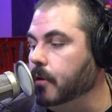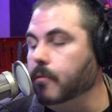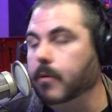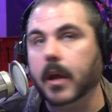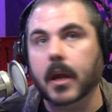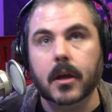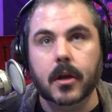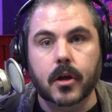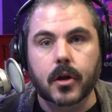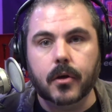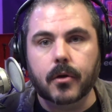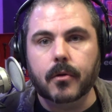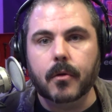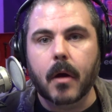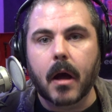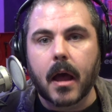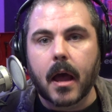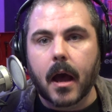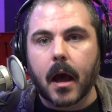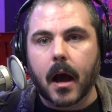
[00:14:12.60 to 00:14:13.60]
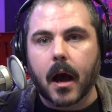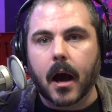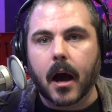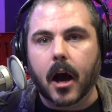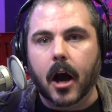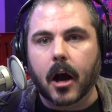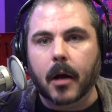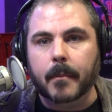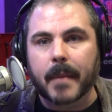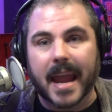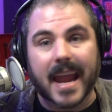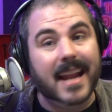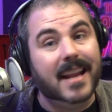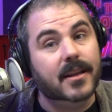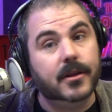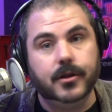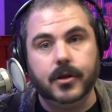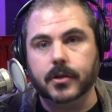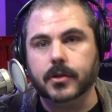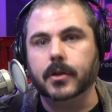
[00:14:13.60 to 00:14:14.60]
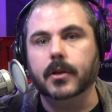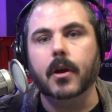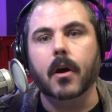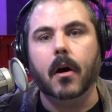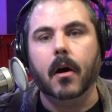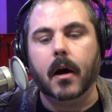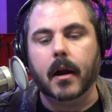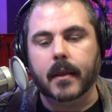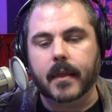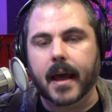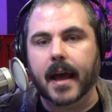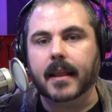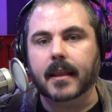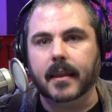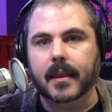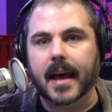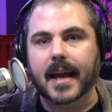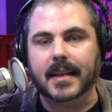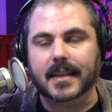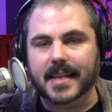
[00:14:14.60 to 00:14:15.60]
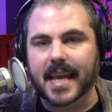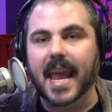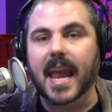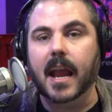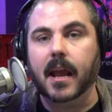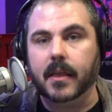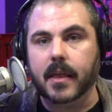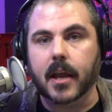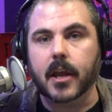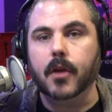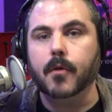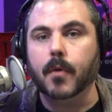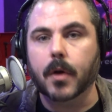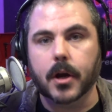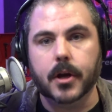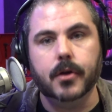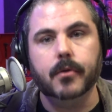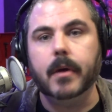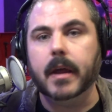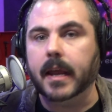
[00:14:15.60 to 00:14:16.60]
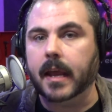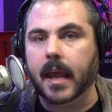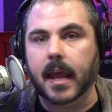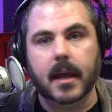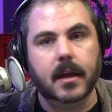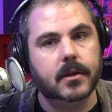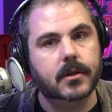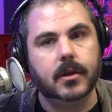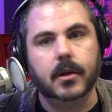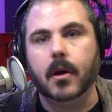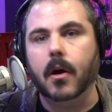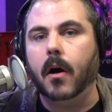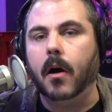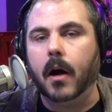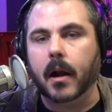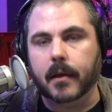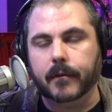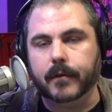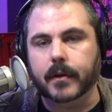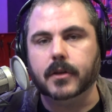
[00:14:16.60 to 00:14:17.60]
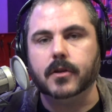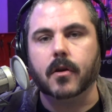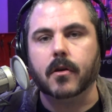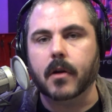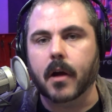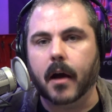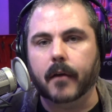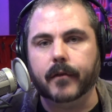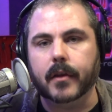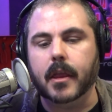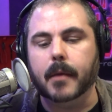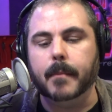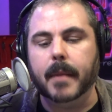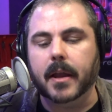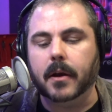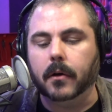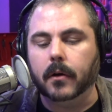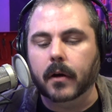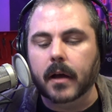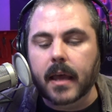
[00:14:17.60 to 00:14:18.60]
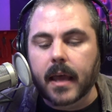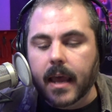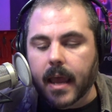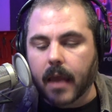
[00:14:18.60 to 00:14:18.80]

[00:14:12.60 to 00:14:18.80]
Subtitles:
you can do. It is just gone. That take that you were doing is gone if it turned off in the middle.